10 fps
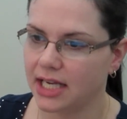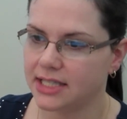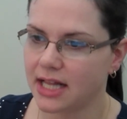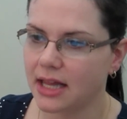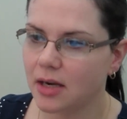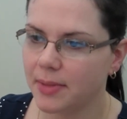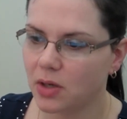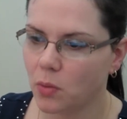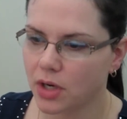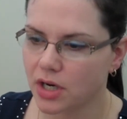and it's a little bit
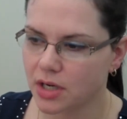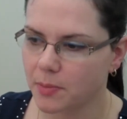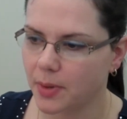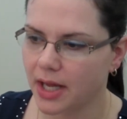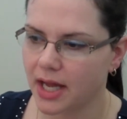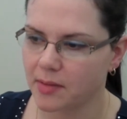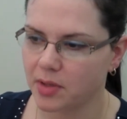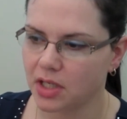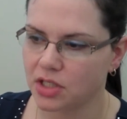of work, but I'm going to